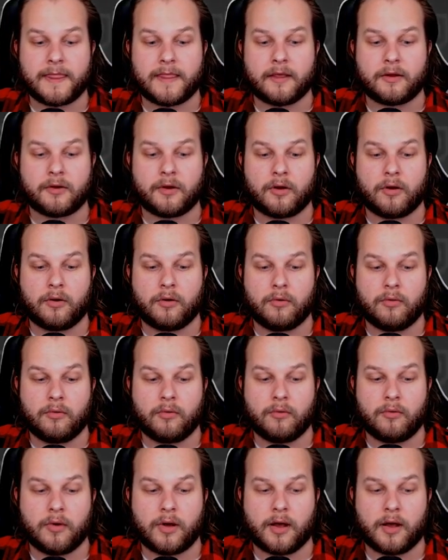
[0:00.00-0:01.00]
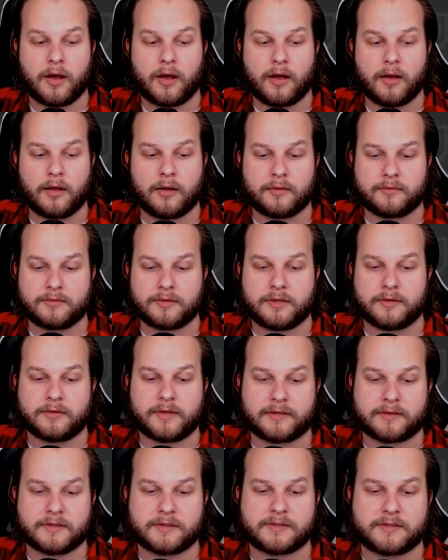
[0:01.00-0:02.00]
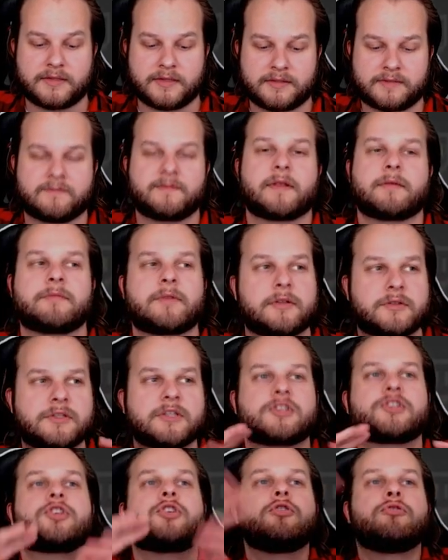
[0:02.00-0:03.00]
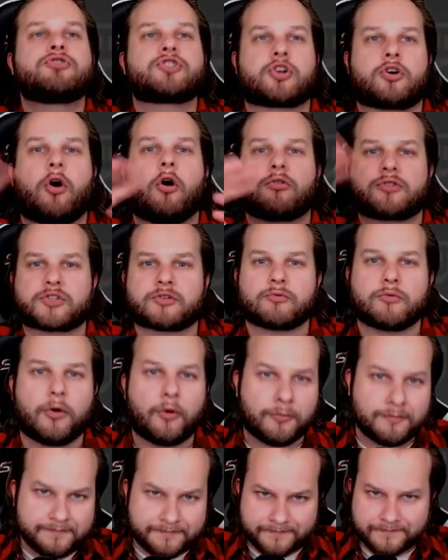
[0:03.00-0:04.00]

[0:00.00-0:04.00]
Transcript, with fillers: you know, uh, you know, like these these these huge cultural